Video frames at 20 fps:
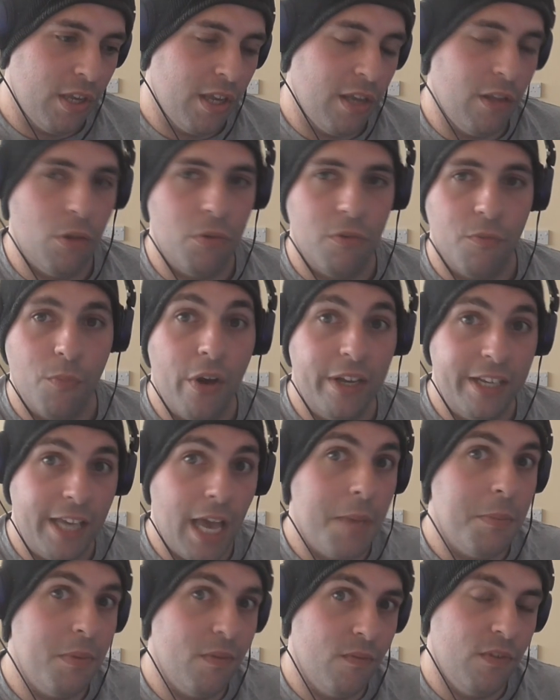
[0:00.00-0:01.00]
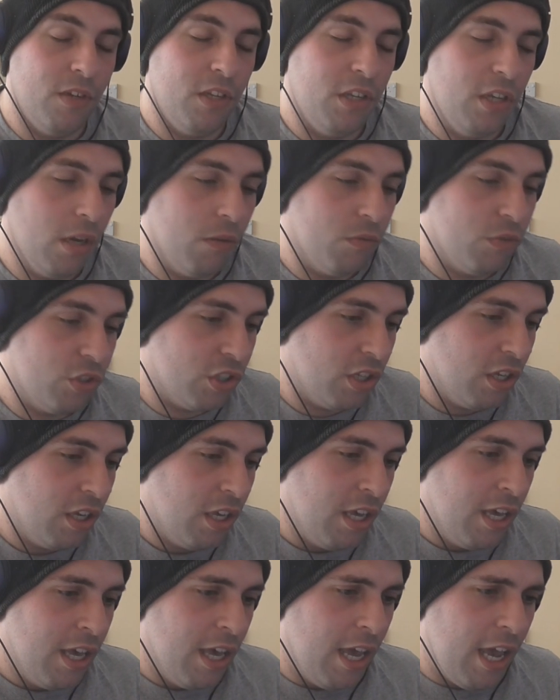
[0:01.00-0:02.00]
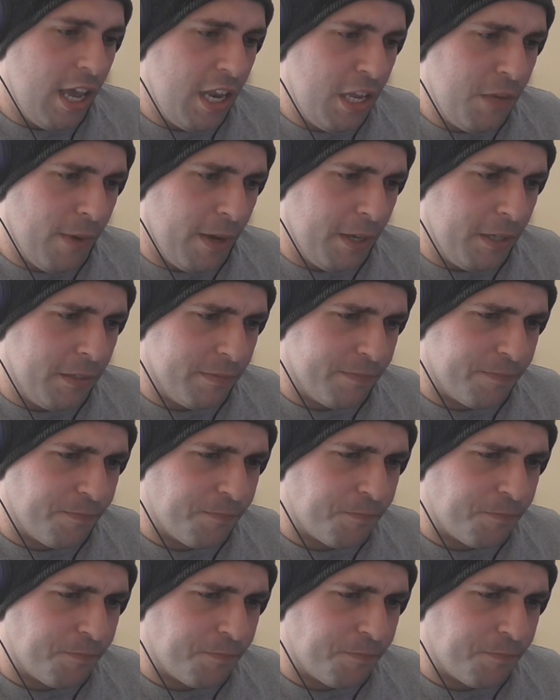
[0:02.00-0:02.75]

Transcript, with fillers: along with my gaming videos. Anyway,